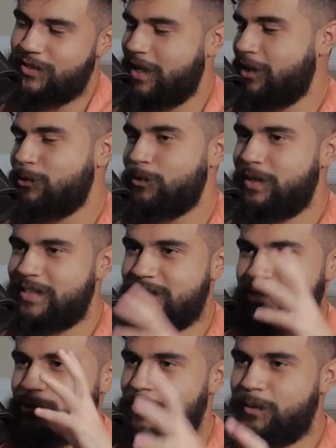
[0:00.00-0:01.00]
kind of cool that it's
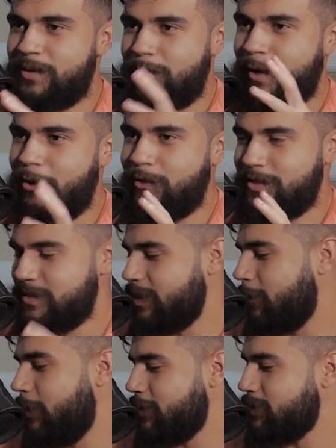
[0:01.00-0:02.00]
contributed by all these like
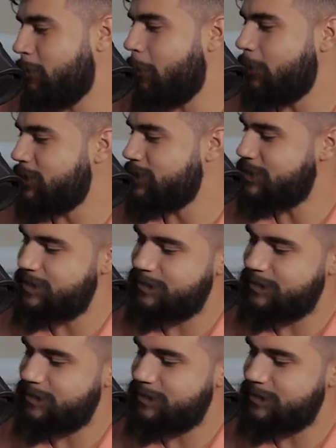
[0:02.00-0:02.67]
awesome artists. My, uh,